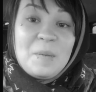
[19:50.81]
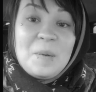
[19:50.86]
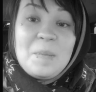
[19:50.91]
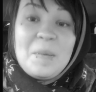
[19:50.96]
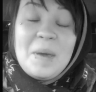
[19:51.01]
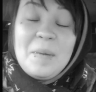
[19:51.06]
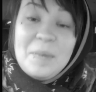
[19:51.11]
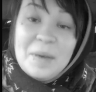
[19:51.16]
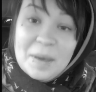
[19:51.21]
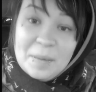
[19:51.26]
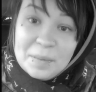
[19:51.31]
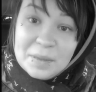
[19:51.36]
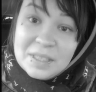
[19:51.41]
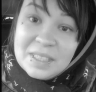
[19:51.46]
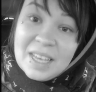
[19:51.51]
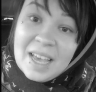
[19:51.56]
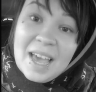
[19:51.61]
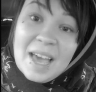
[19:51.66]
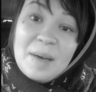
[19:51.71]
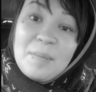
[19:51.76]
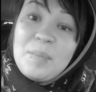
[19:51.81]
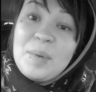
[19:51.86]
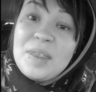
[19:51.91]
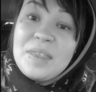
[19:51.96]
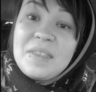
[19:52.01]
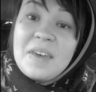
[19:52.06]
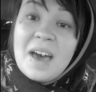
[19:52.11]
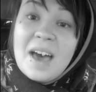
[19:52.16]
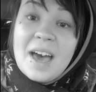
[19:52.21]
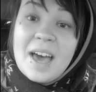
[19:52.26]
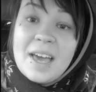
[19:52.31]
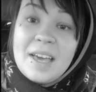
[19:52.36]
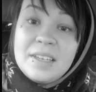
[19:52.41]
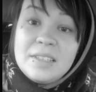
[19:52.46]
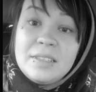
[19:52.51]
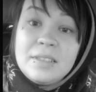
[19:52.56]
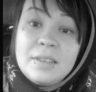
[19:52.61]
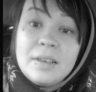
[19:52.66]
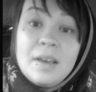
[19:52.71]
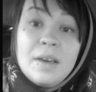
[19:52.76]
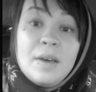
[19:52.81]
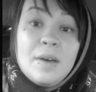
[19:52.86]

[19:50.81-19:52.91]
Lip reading: We may be able to empathize